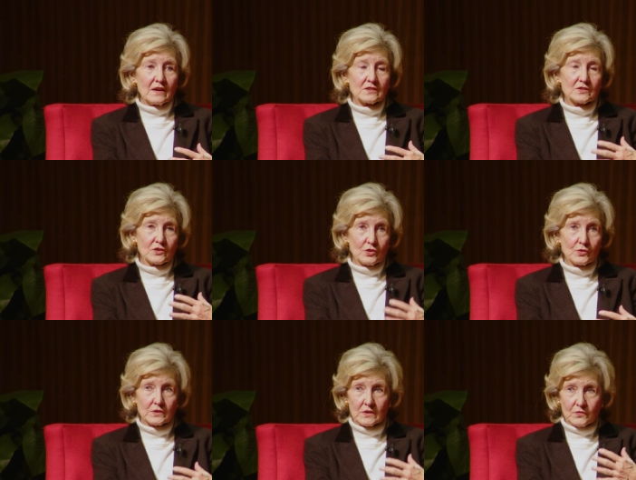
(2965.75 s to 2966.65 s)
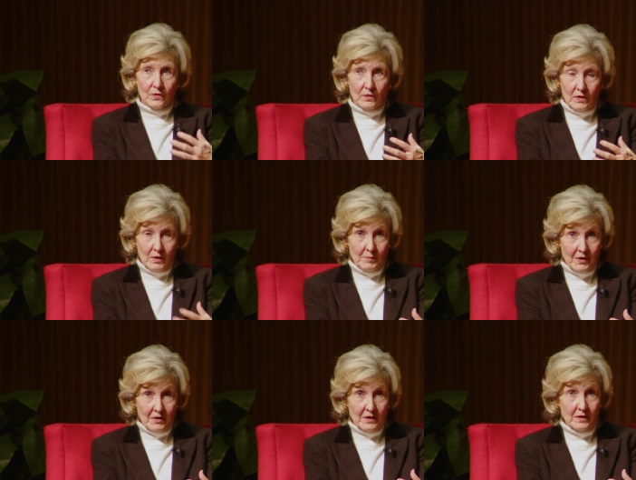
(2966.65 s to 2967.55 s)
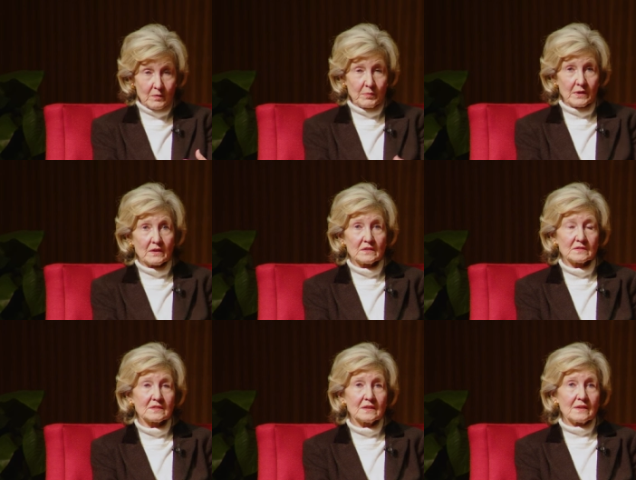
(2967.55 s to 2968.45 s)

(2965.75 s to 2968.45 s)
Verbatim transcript: security for America because